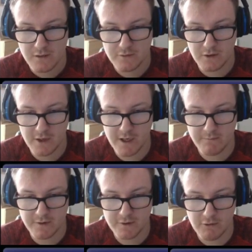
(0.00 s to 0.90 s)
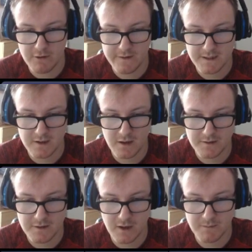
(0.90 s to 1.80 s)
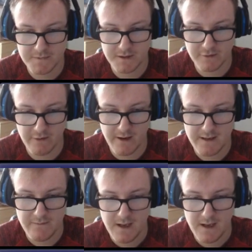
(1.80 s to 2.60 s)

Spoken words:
in this card's column to the grave,